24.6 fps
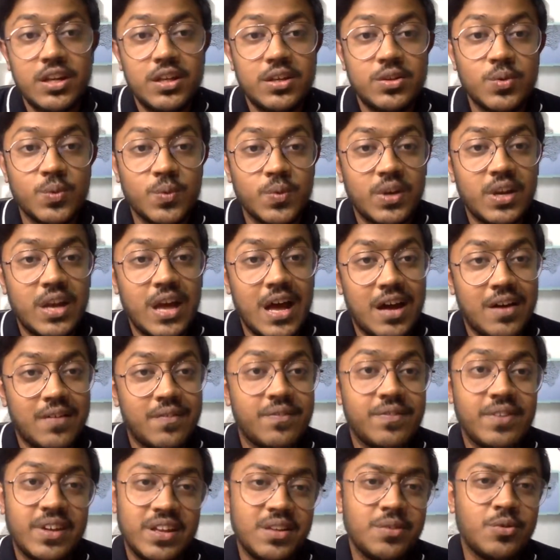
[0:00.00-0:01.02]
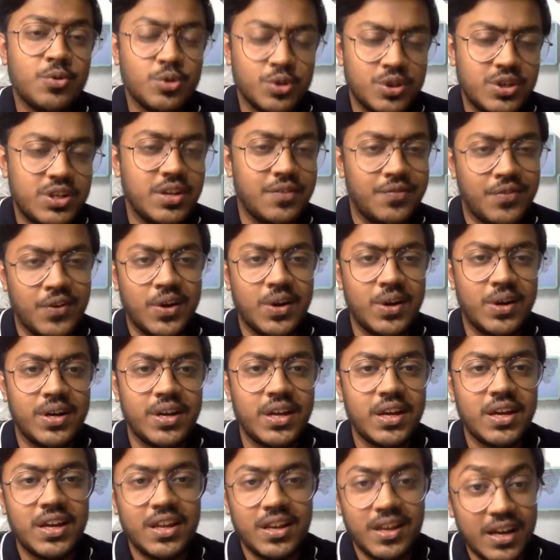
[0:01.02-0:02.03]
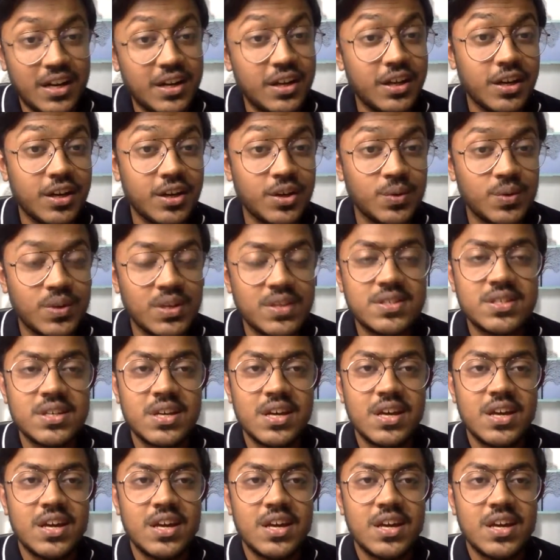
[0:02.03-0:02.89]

you will have very good difficulty in getting into this.